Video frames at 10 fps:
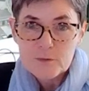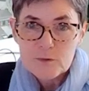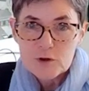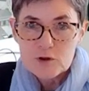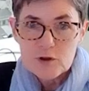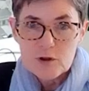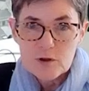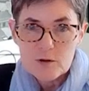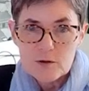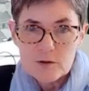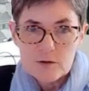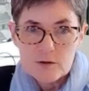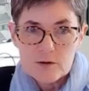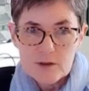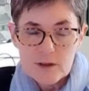So
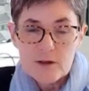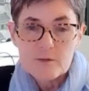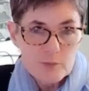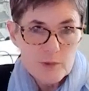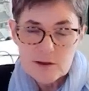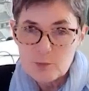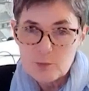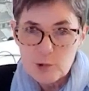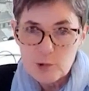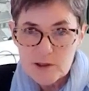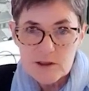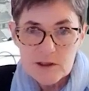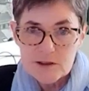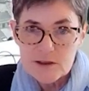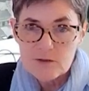yeah, as a product,
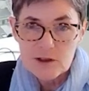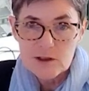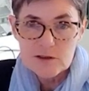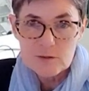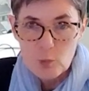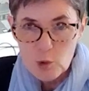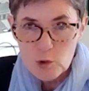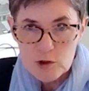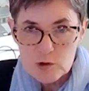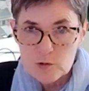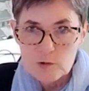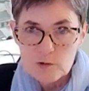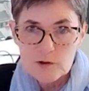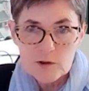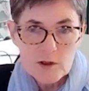it's given us more
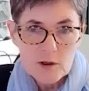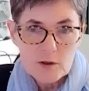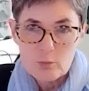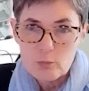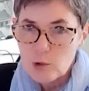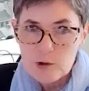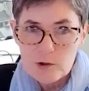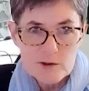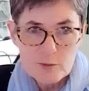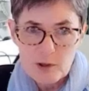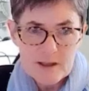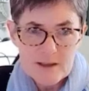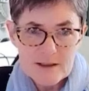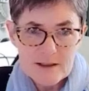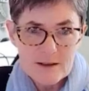tools, more
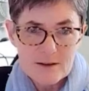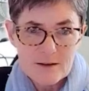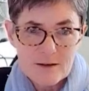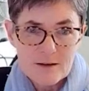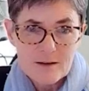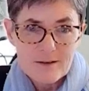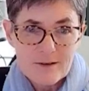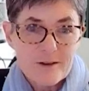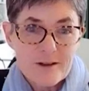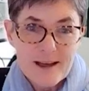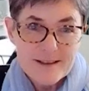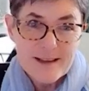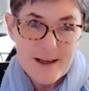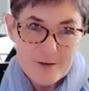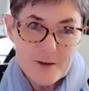usability for less
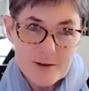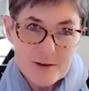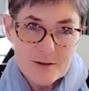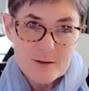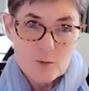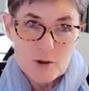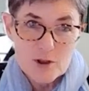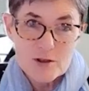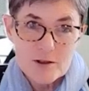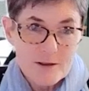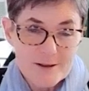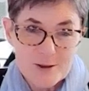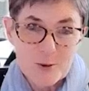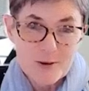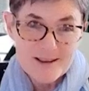effort, which is
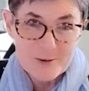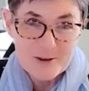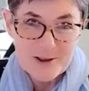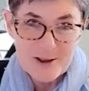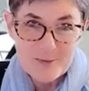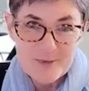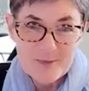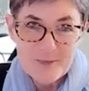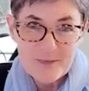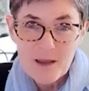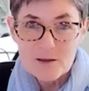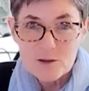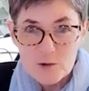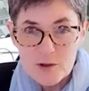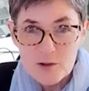always welcome. It's
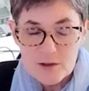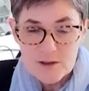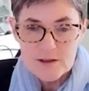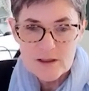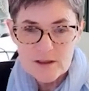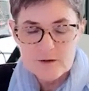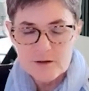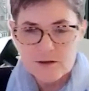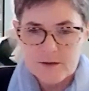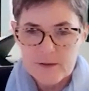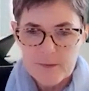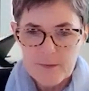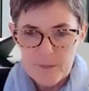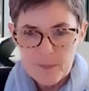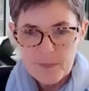also delivered
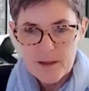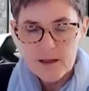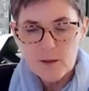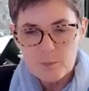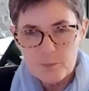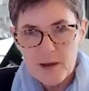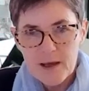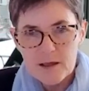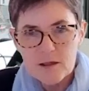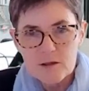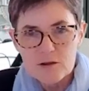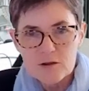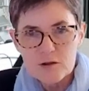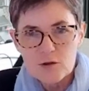in a package